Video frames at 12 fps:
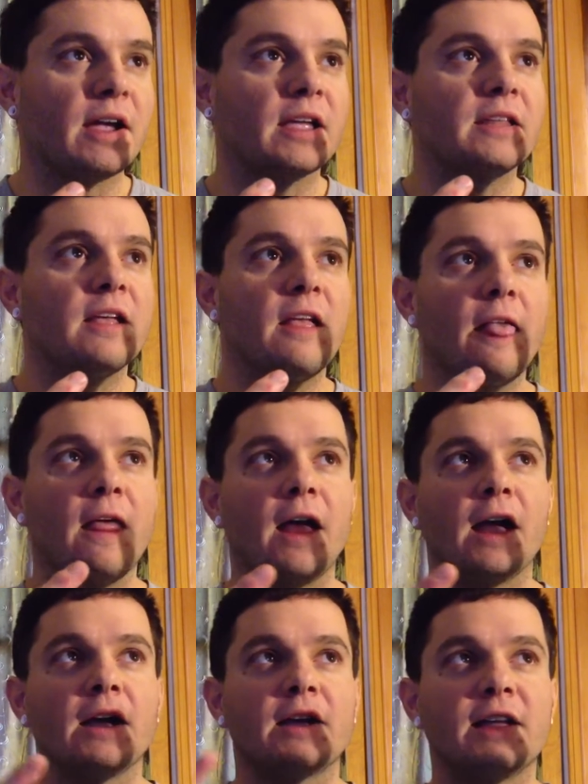can
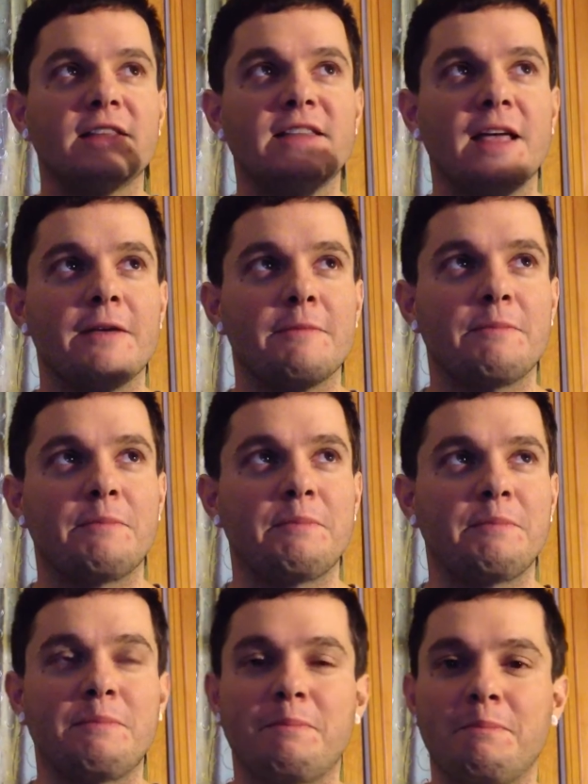get that
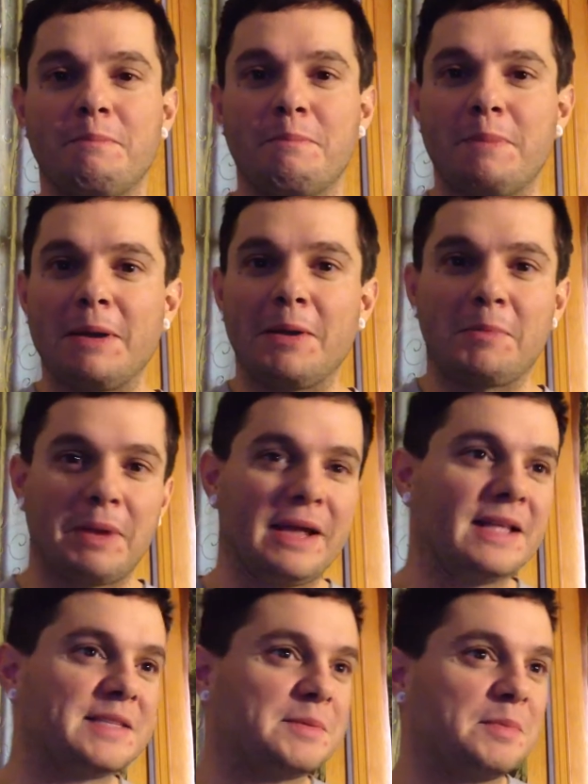pair of
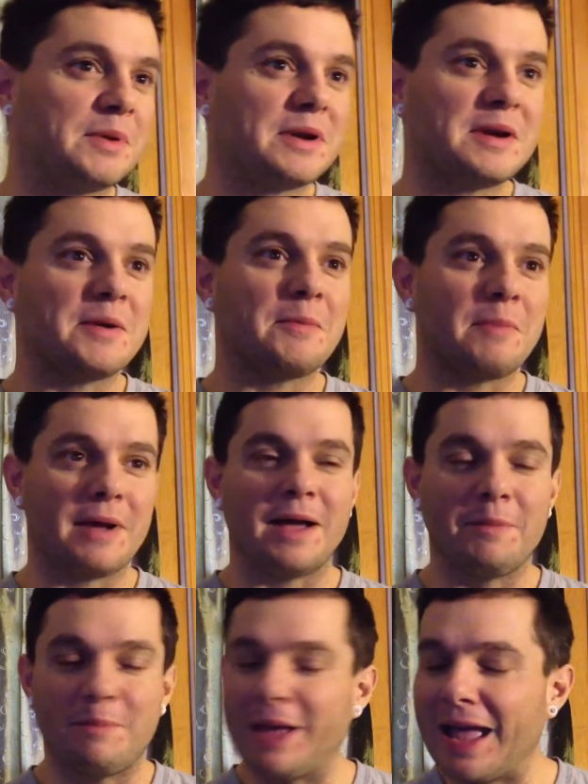pants and put it in
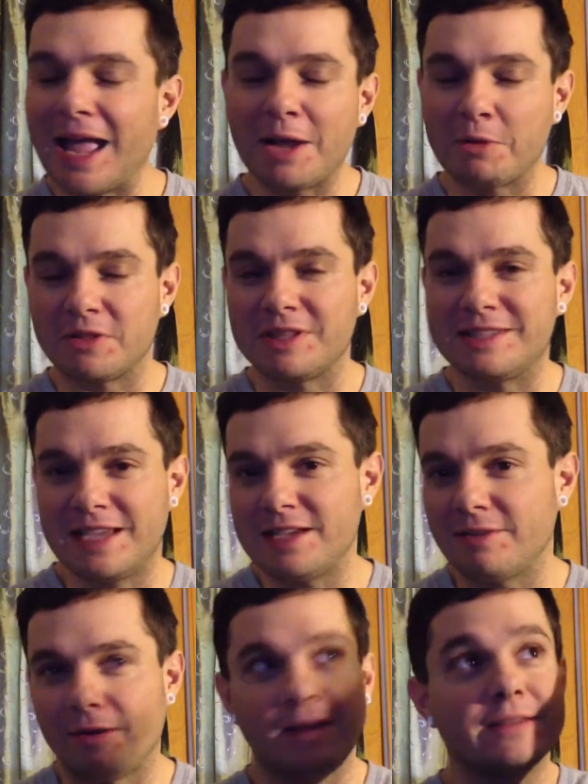a, bag with a date
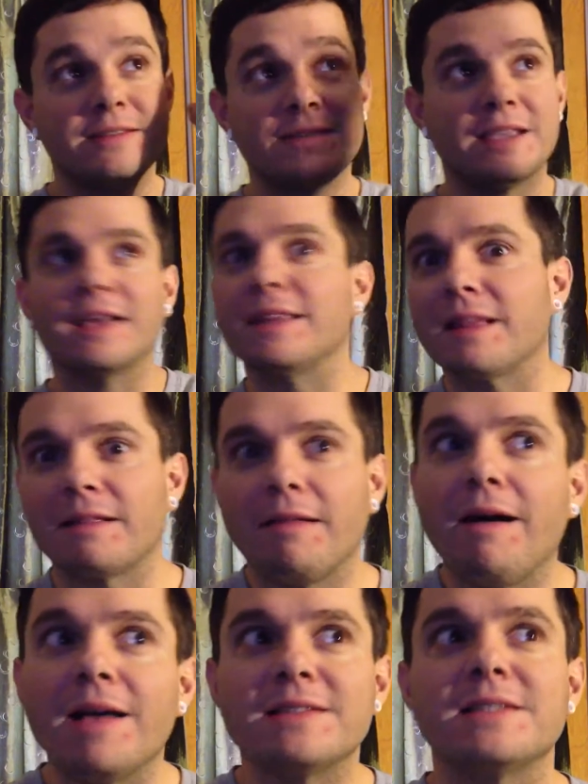on it and stick it in the
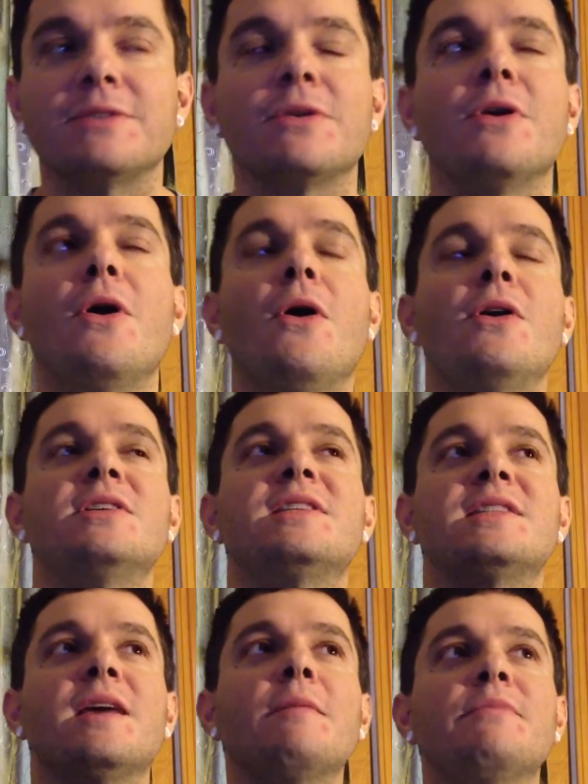closet or
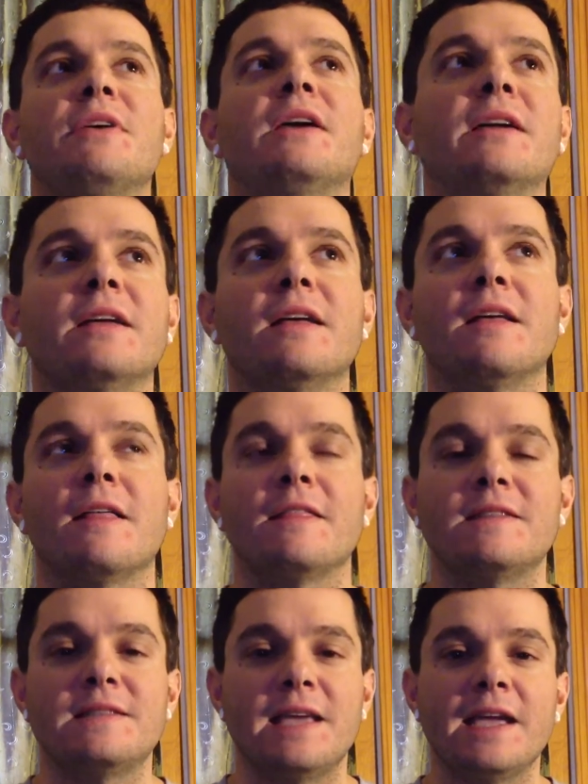something
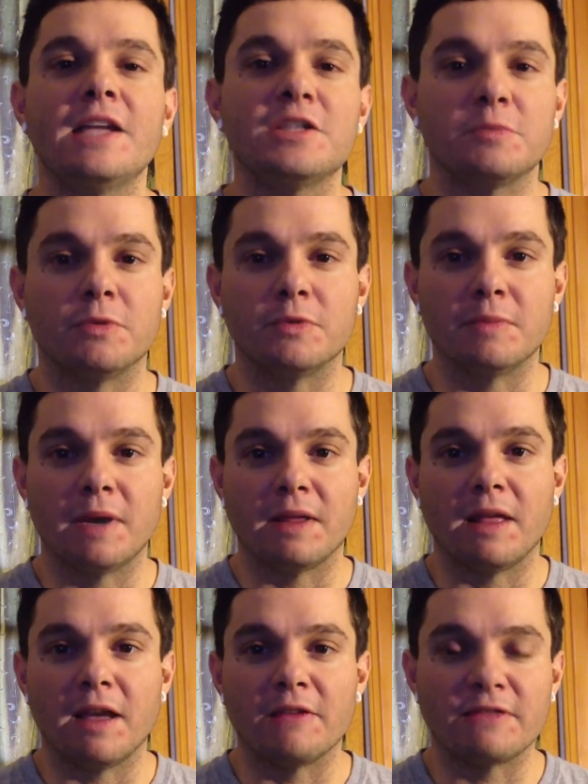tangible in my
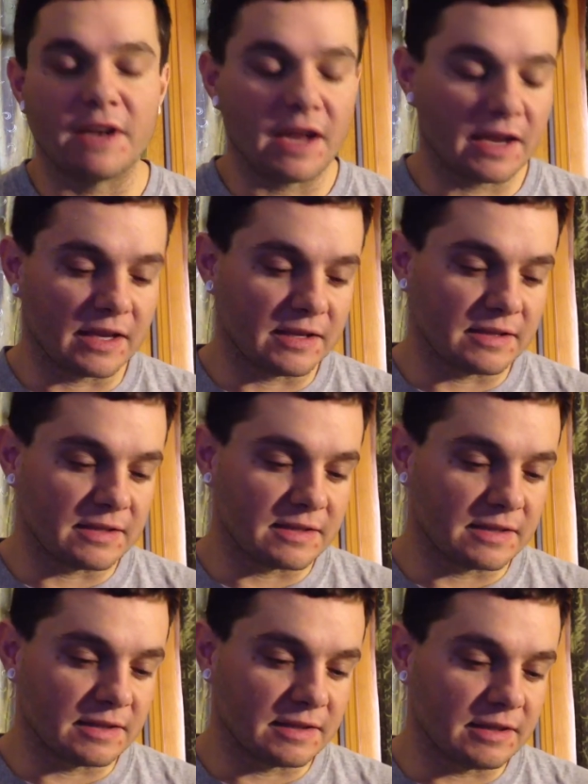life that I can
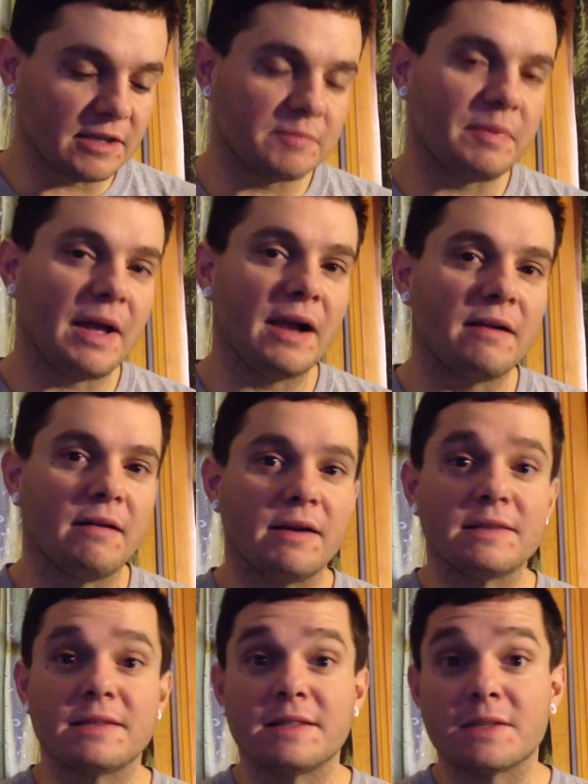look back on
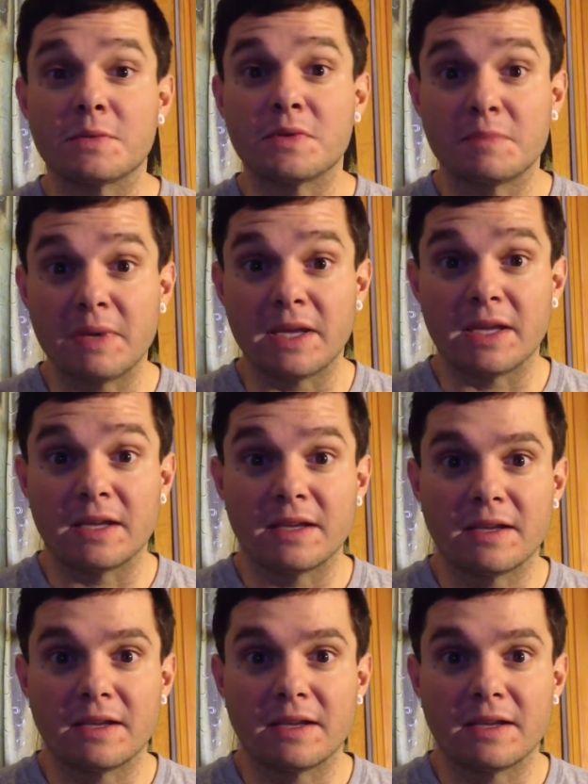and say this was me